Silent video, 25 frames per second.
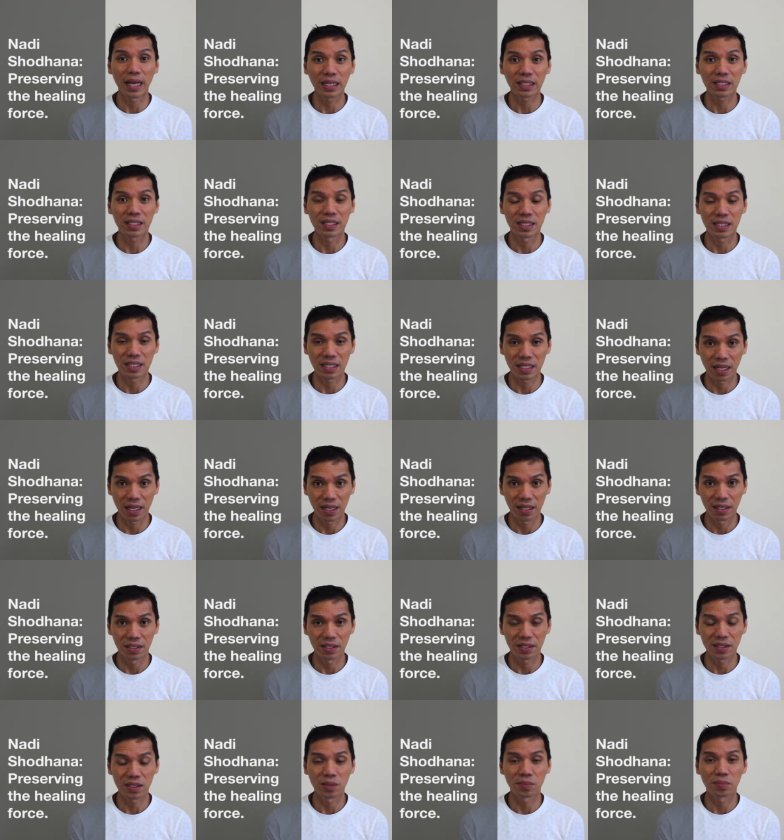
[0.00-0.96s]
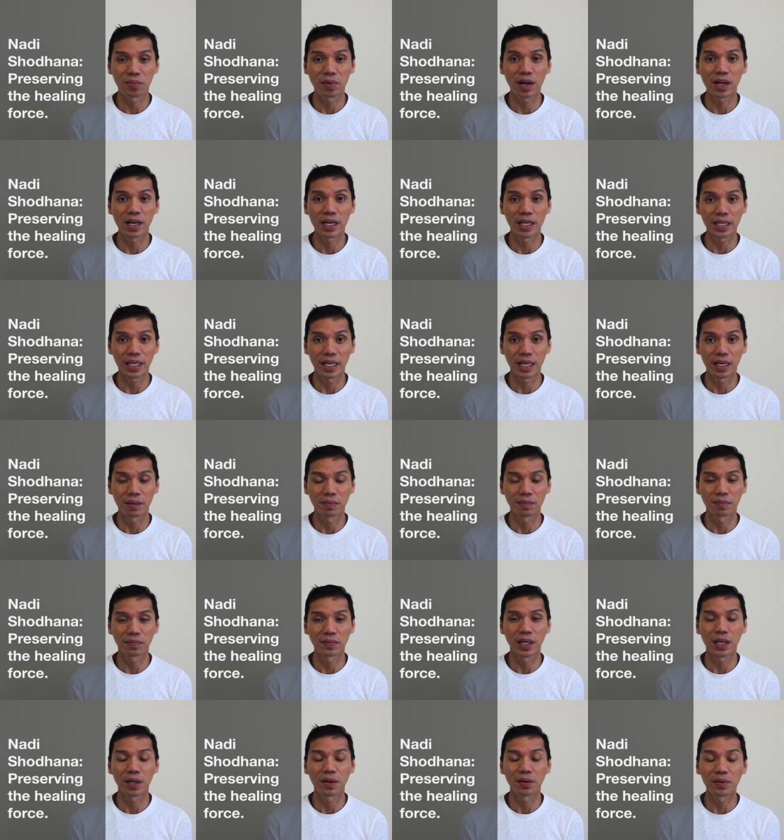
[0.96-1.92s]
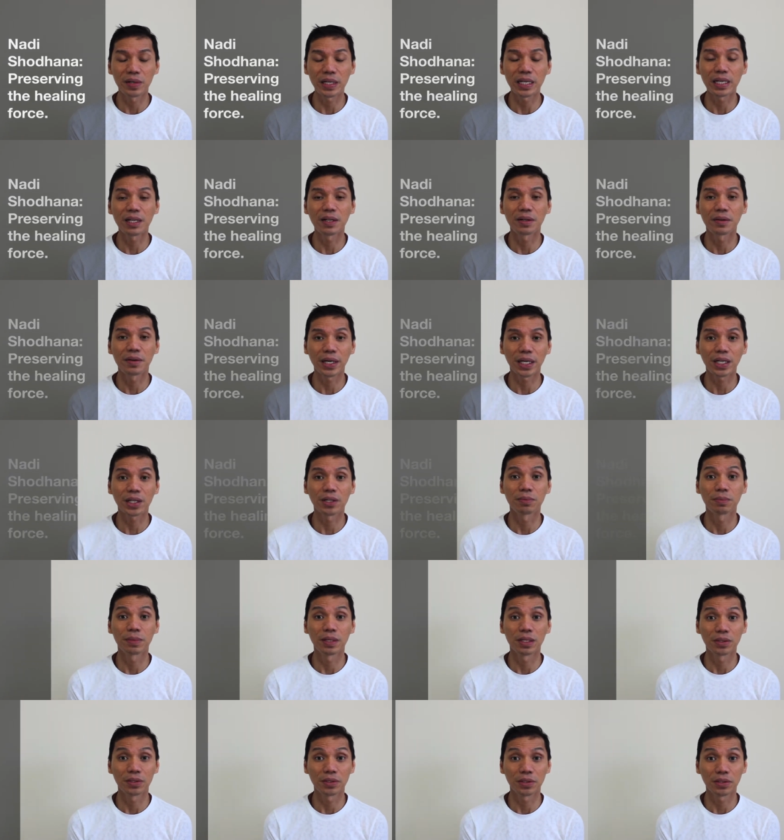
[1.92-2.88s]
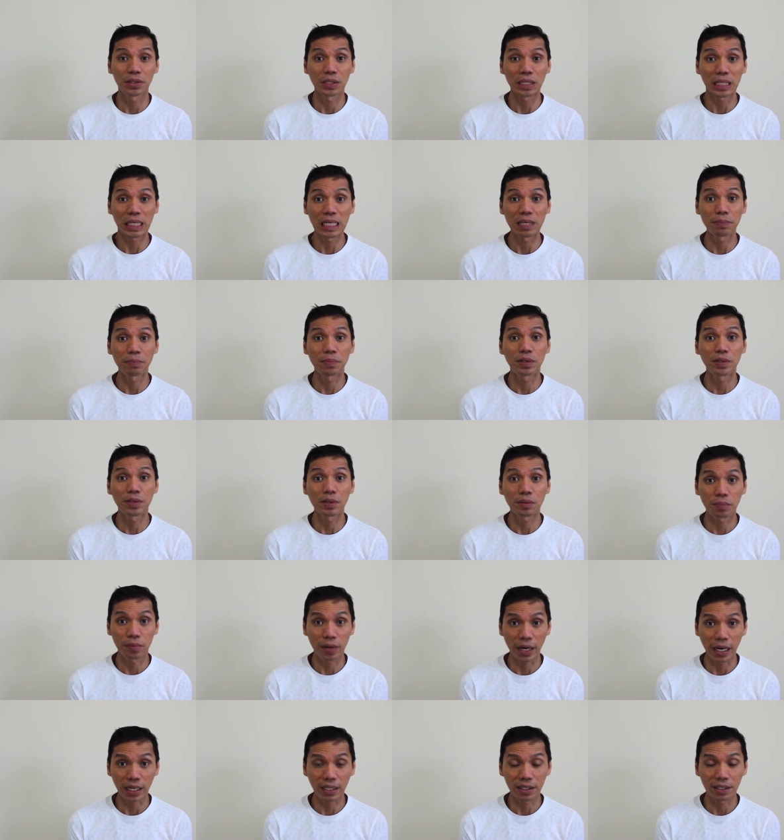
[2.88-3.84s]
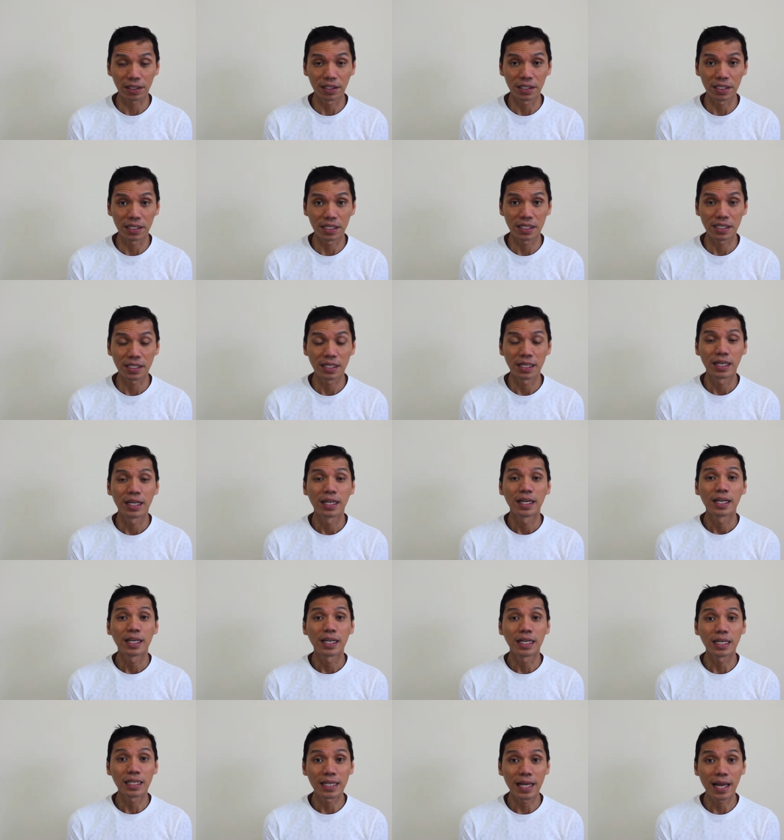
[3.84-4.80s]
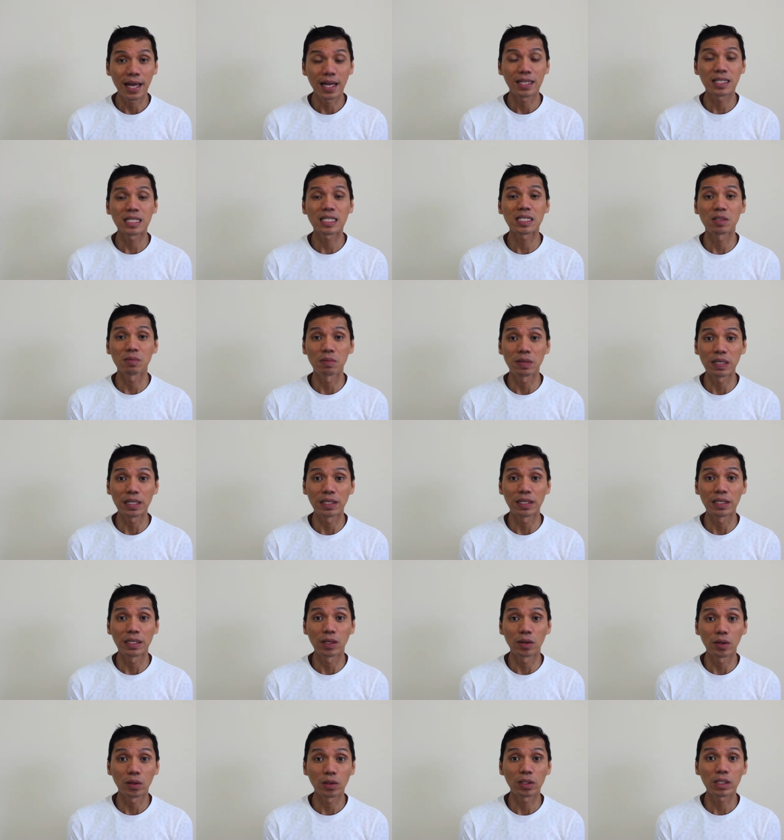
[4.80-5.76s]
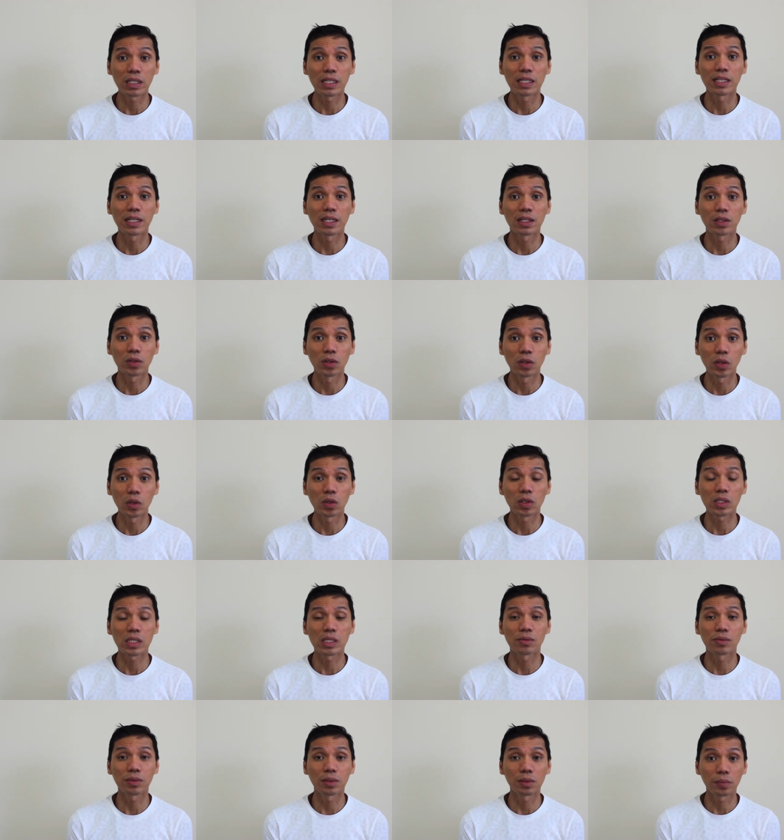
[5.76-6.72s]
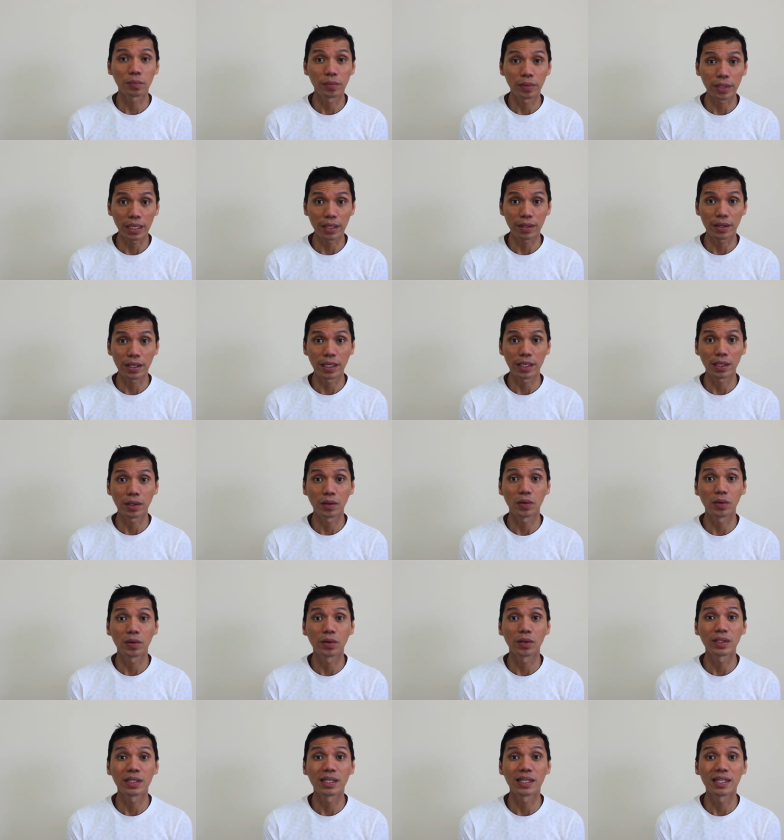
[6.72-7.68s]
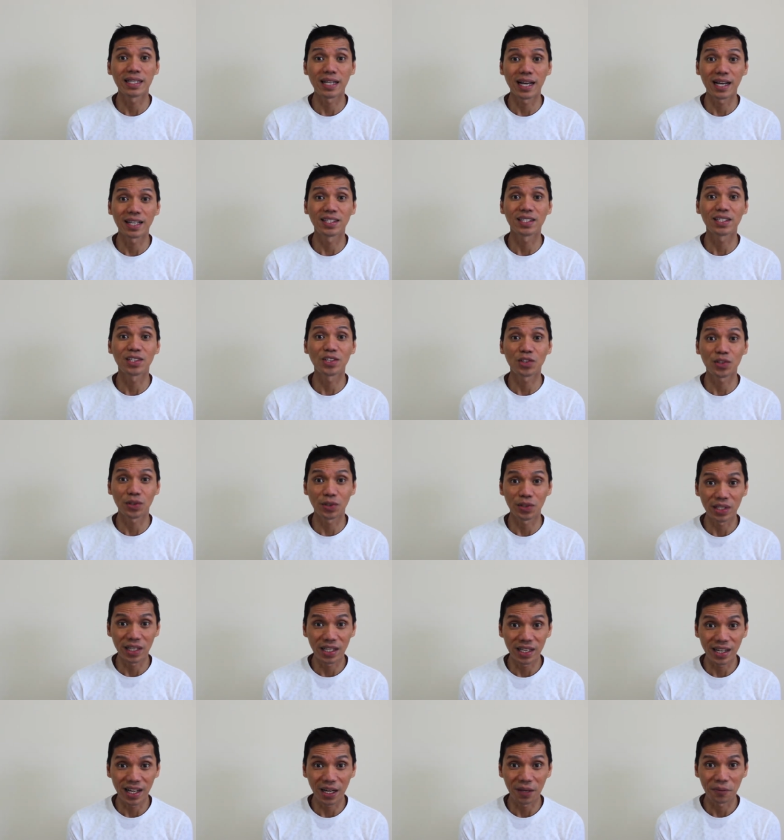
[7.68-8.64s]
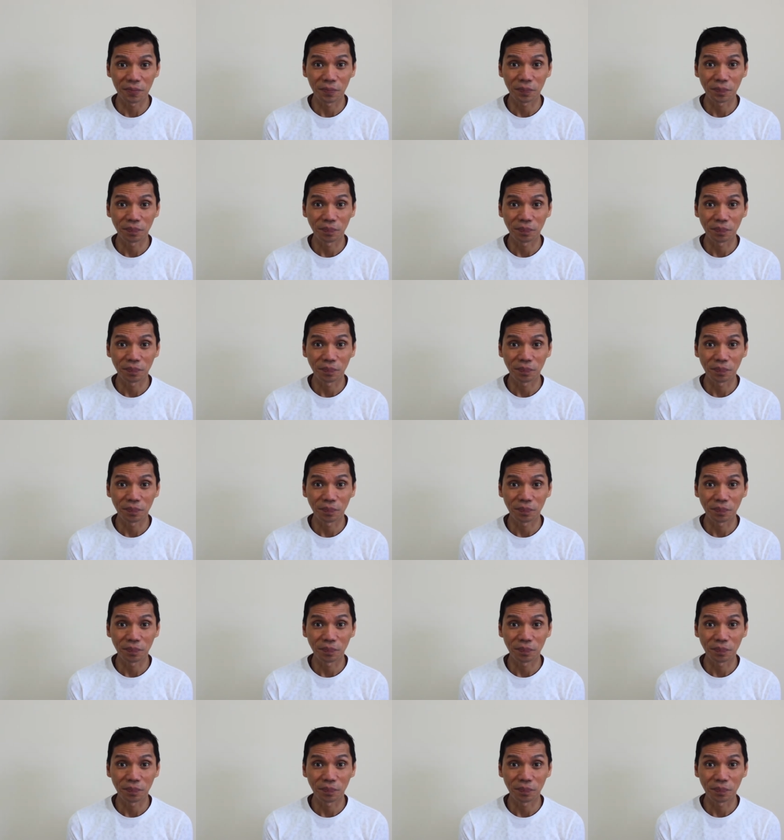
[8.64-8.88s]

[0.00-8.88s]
exercise or pranayam that I really recommend you to keep in your practice, it has to be the alternate nostril breathing or the Nadi Shodhana.